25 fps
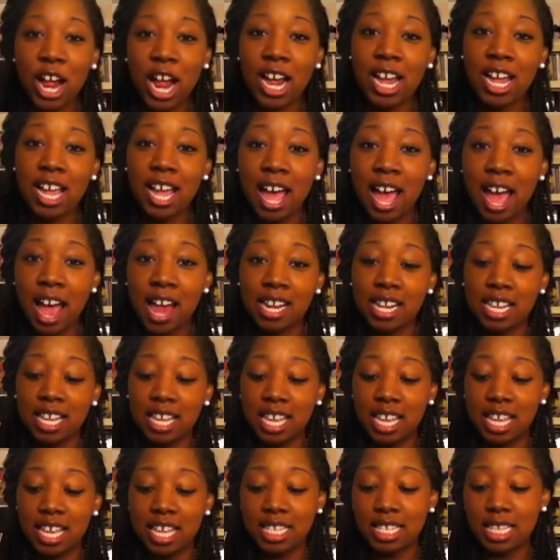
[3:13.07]
I got
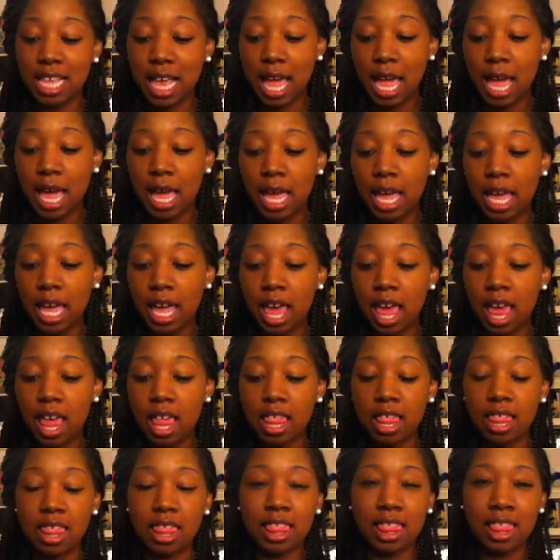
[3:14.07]
is a
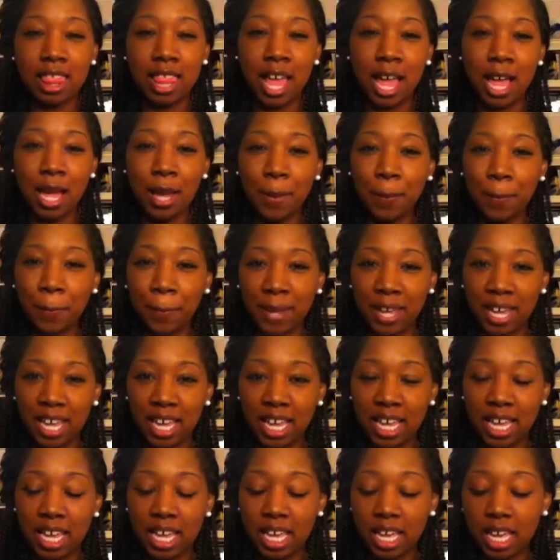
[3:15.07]
light
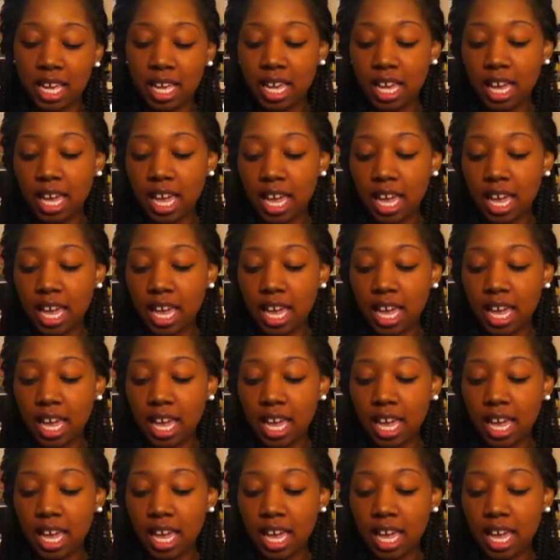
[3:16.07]
pink,